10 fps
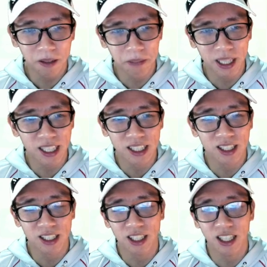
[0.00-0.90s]

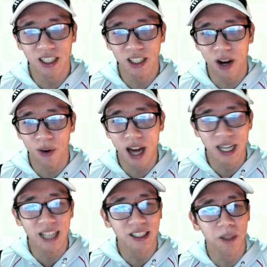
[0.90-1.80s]
because, you know,
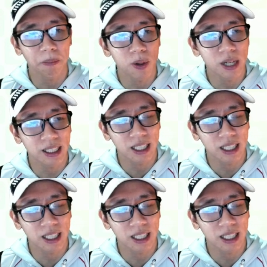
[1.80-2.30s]
unless the opponent